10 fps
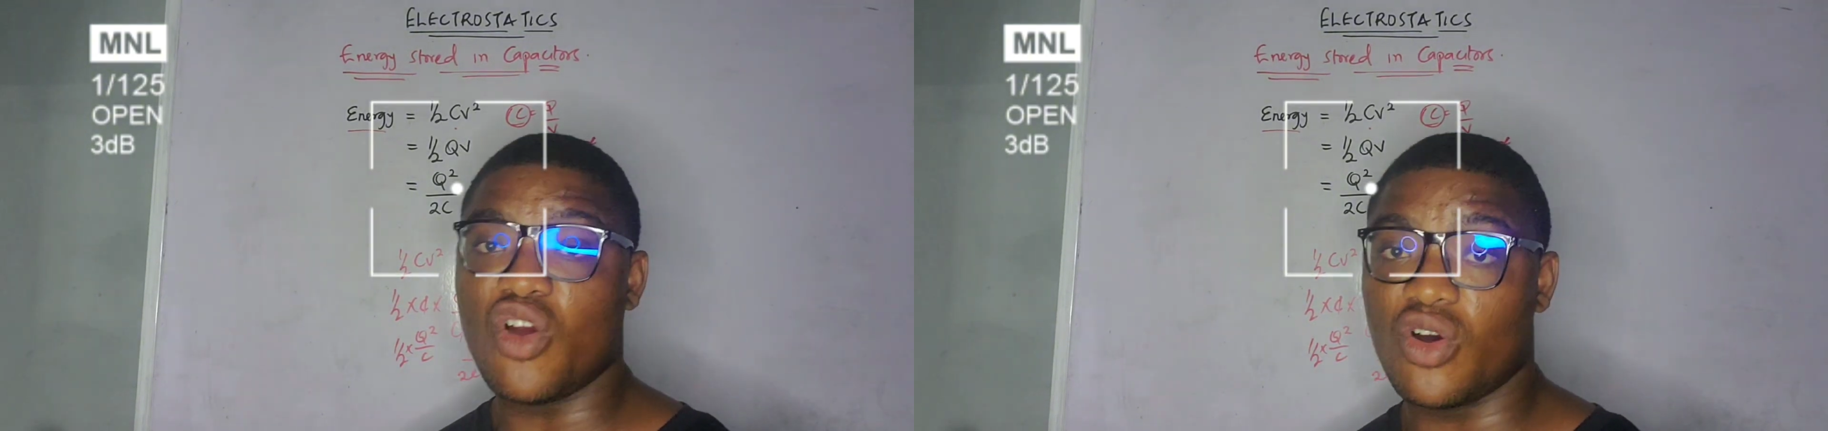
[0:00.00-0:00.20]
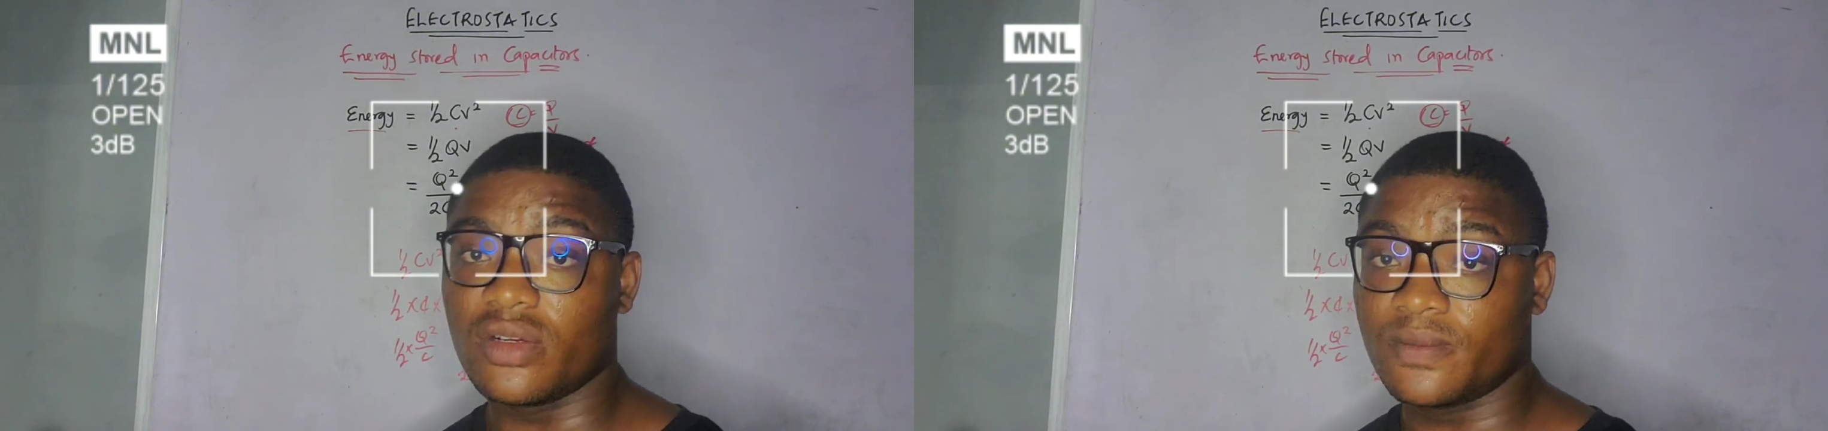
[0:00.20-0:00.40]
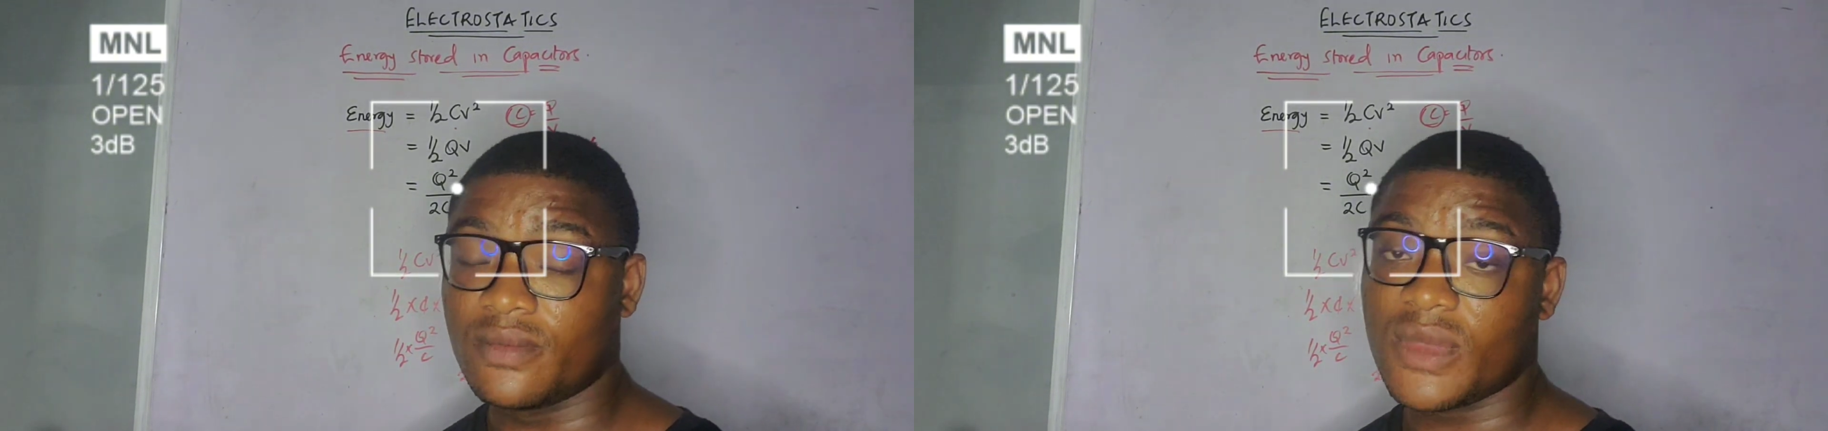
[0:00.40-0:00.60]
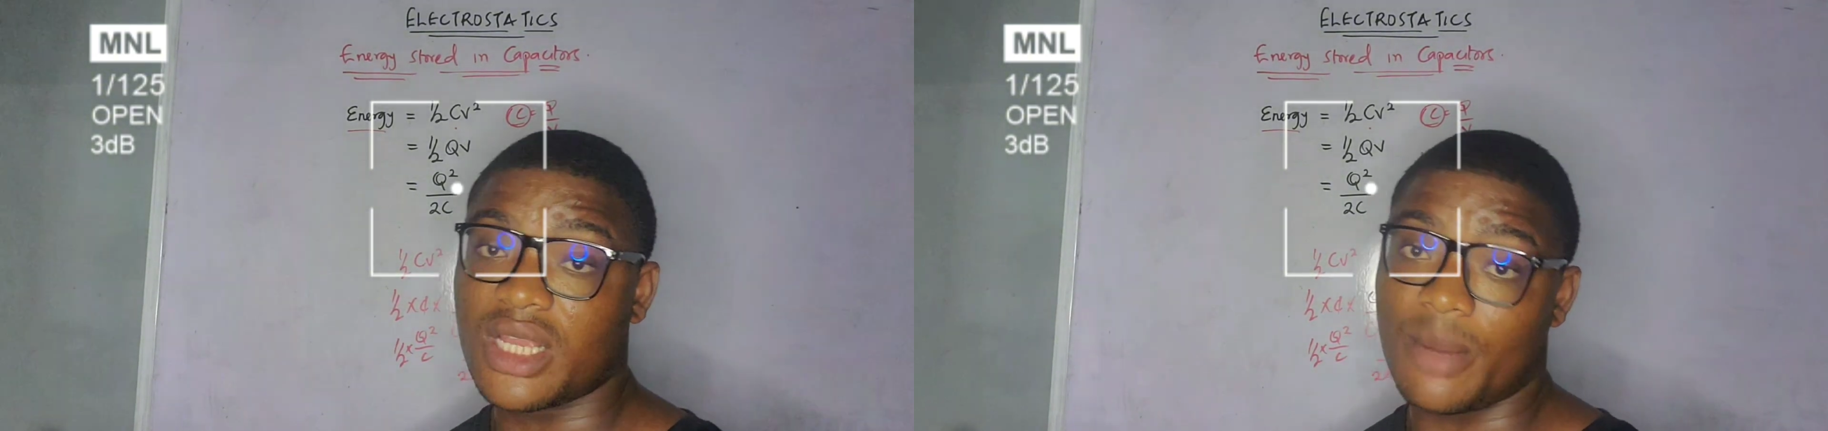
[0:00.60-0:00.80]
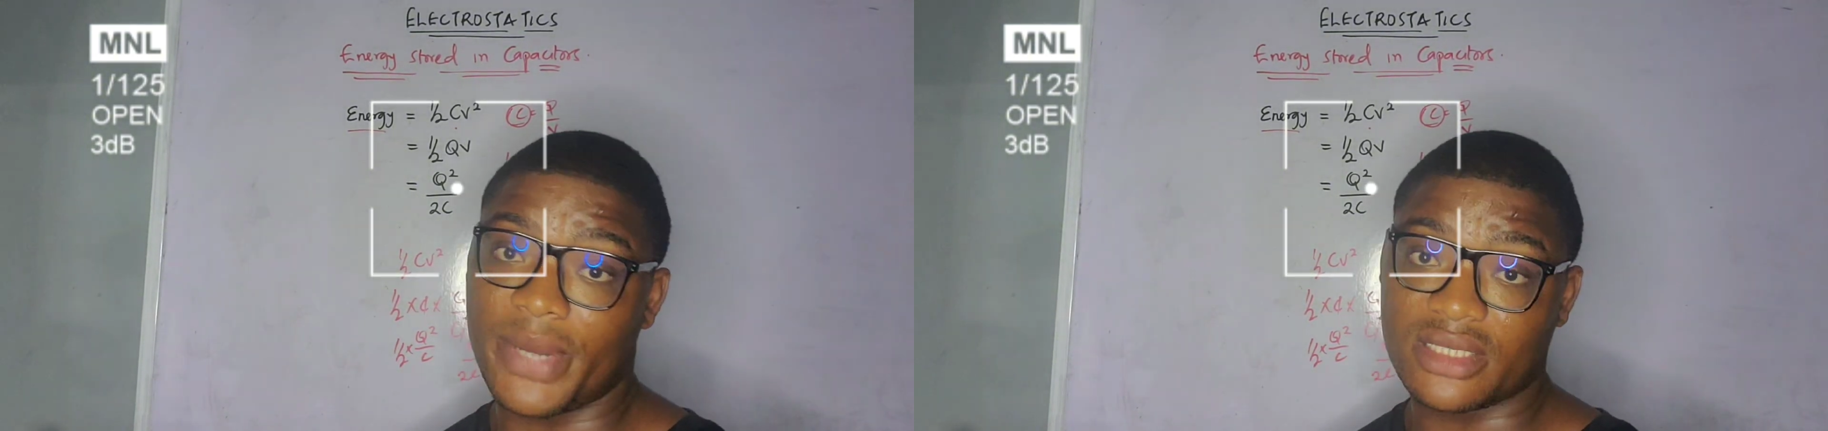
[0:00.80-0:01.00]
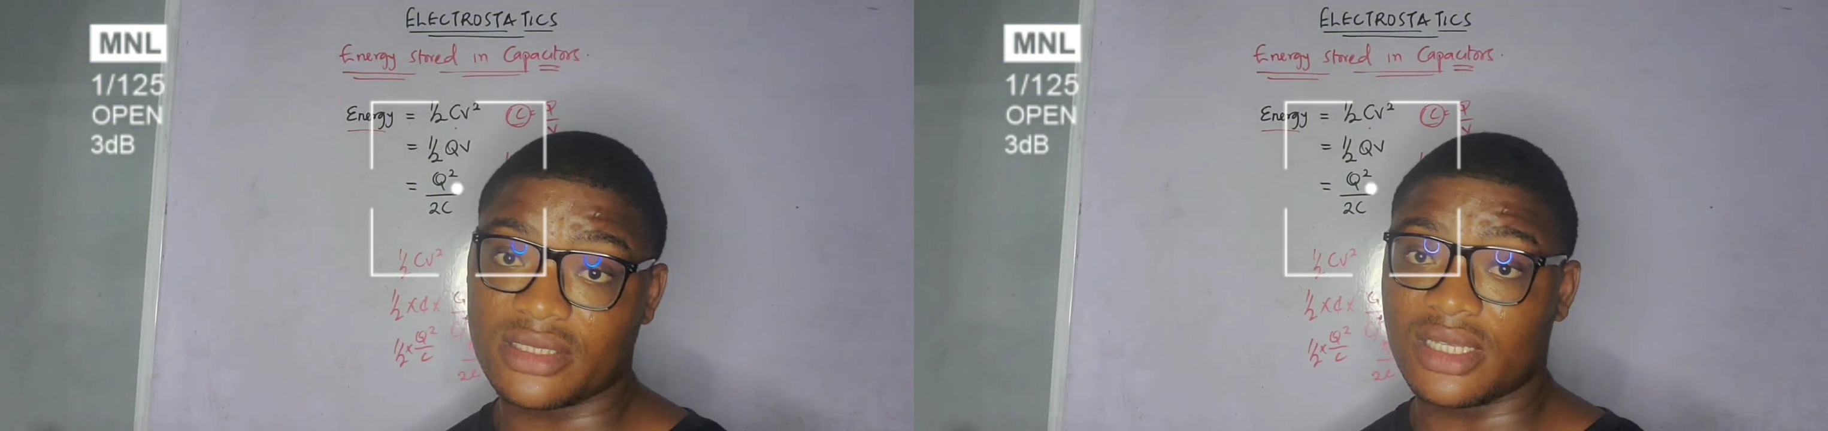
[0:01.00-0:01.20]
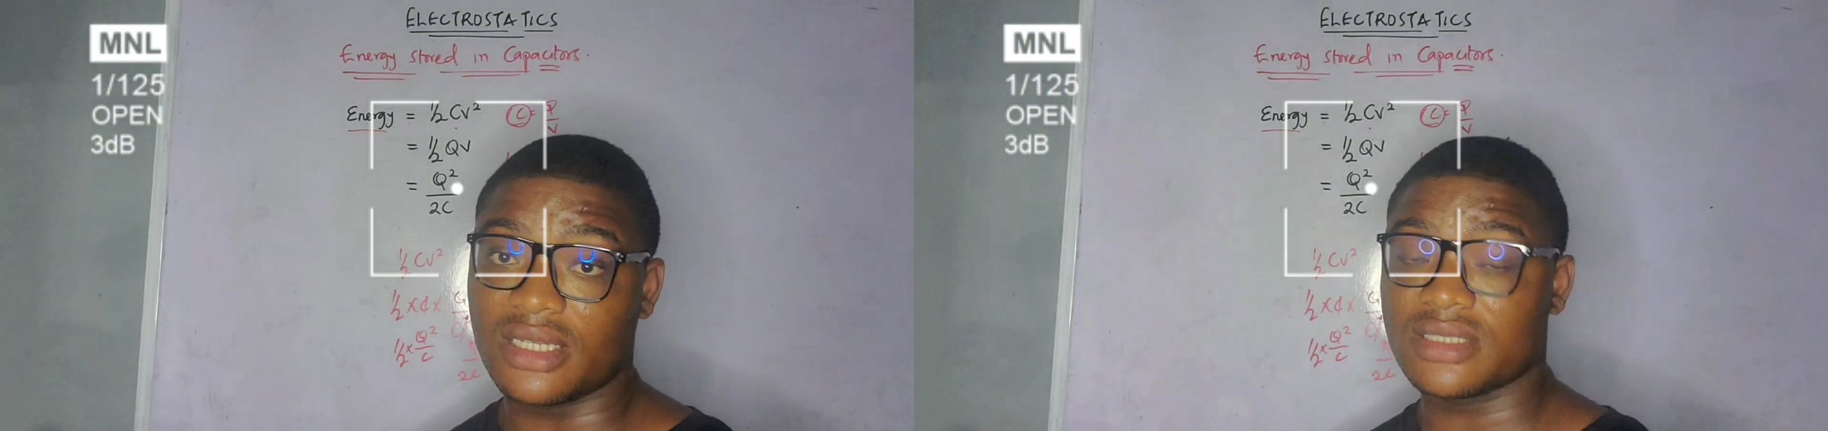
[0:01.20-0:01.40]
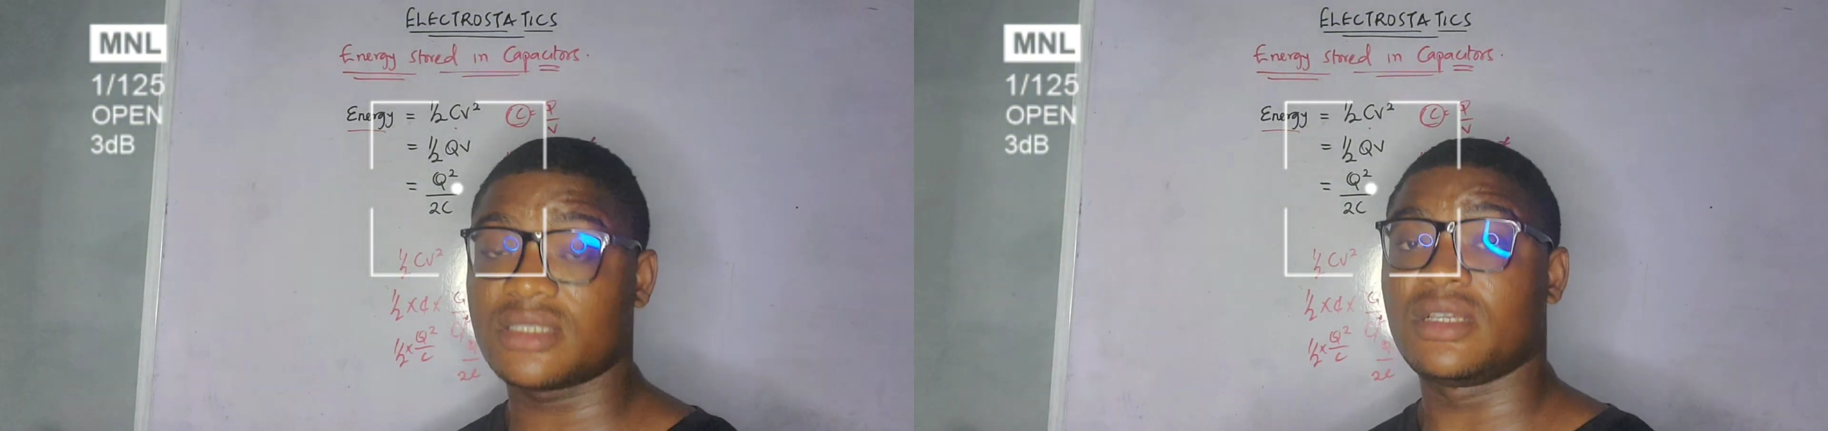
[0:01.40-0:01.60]
on
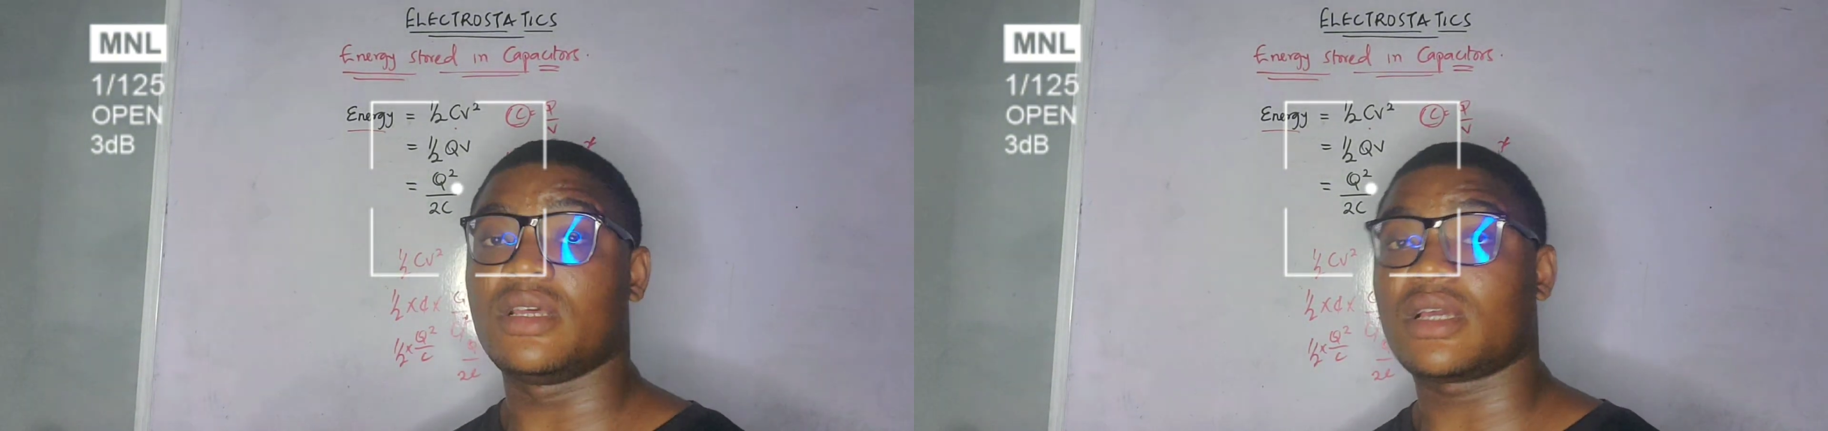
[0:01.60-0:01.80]
capacitance,